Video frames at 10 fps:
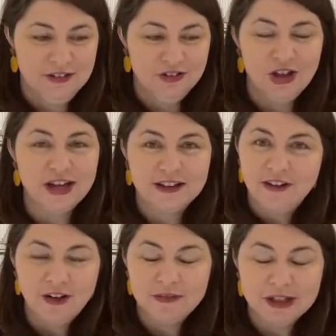Like,
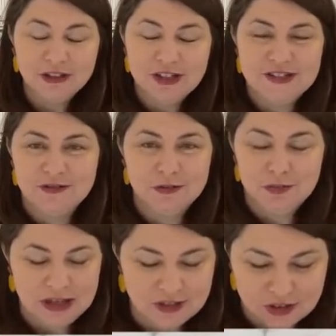oh my goodness, it would
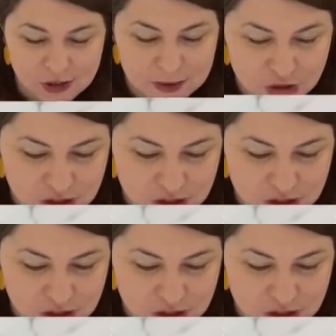mean so much.